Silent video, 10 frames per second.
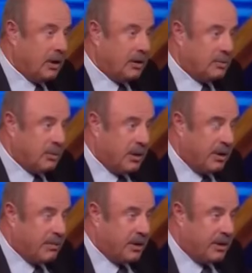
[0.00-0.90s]
it's
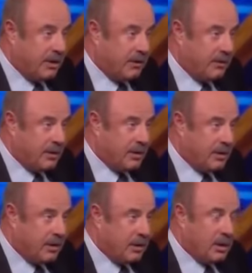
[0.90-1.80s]
manipulative,
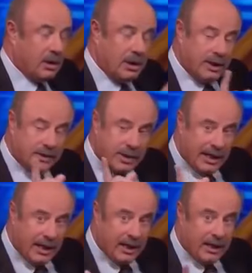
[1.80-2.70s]
it's
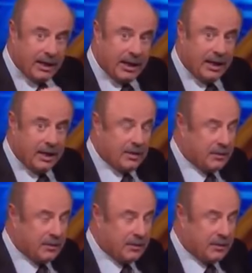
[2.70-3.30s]
alienating